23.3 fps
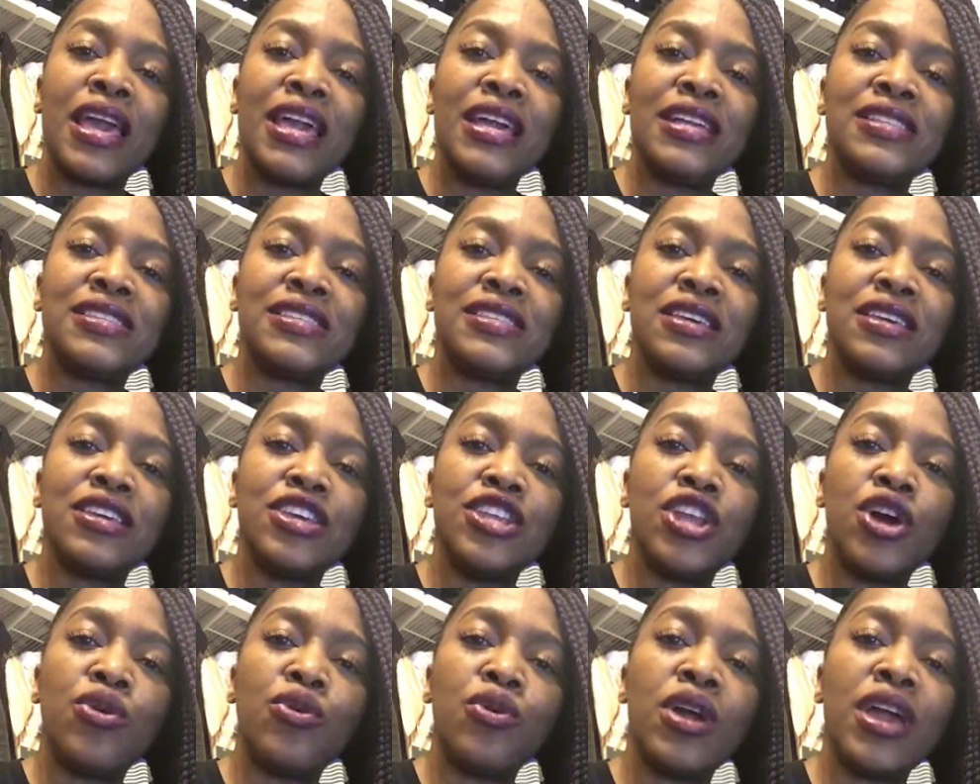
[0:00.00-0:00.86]
it
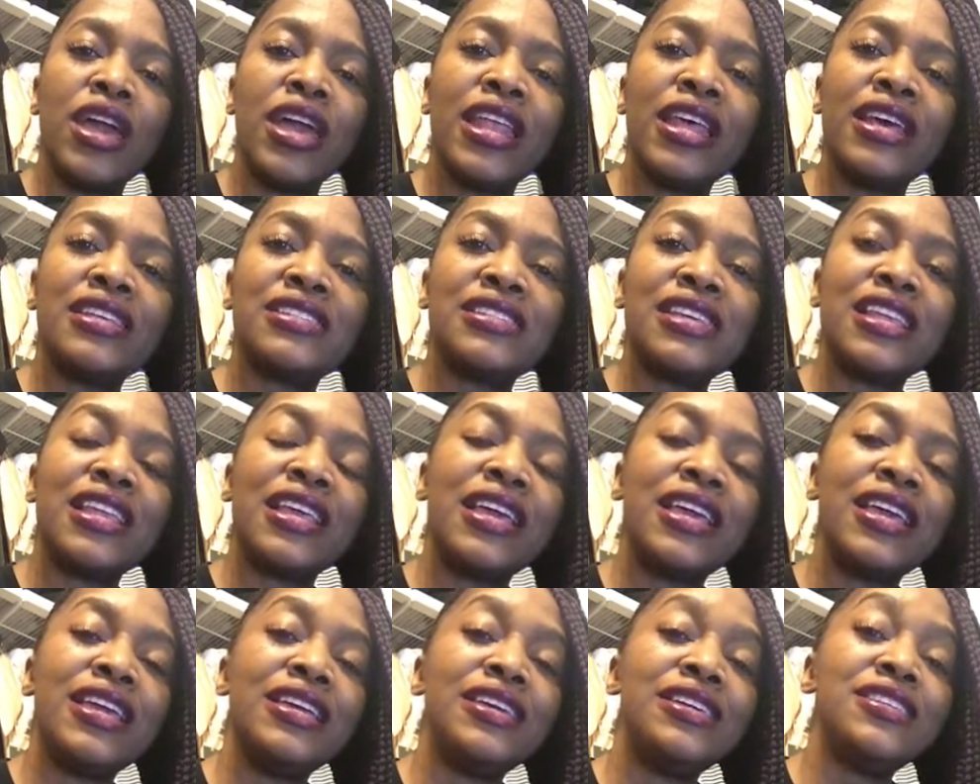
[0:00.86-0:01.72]
is
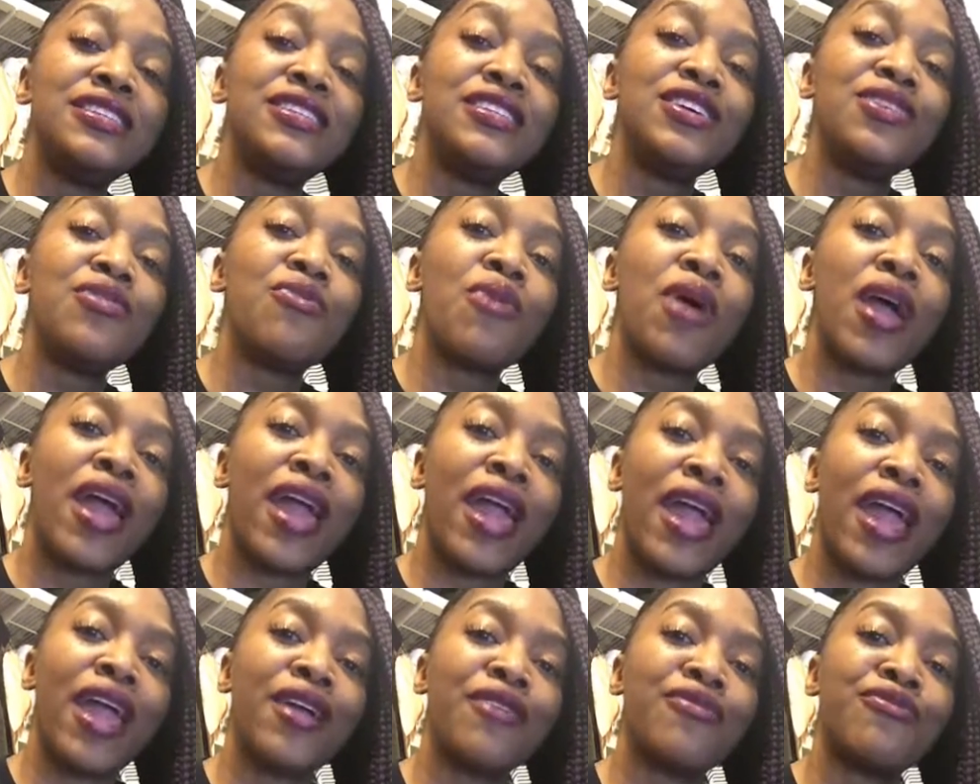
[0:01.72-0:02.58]
an easy
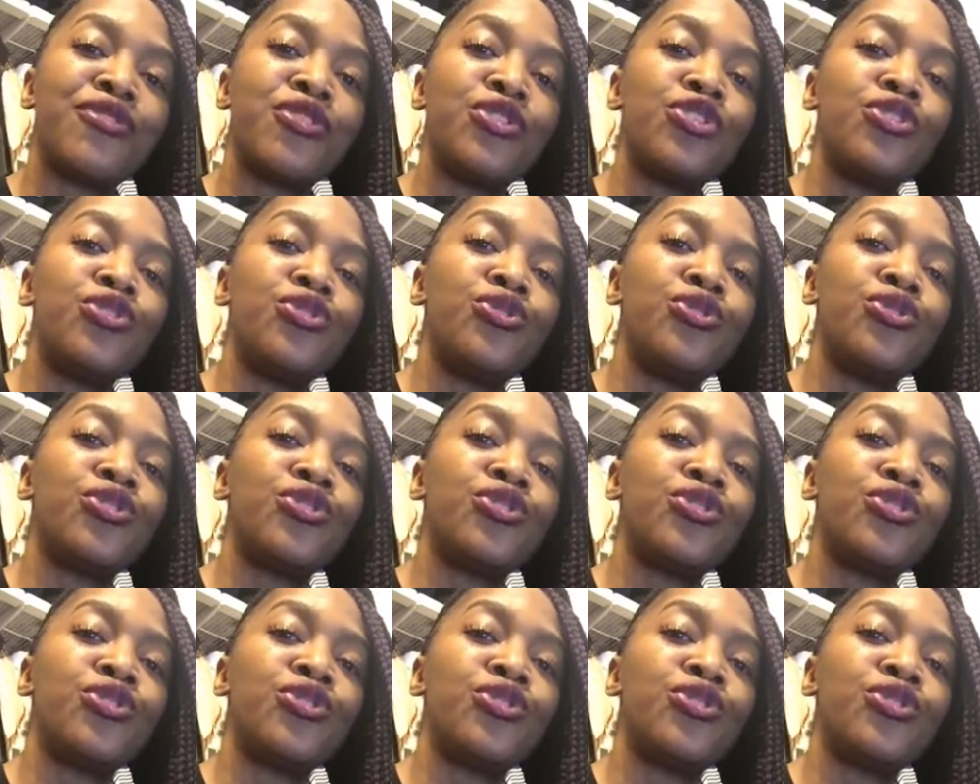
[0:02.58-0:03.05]
way for you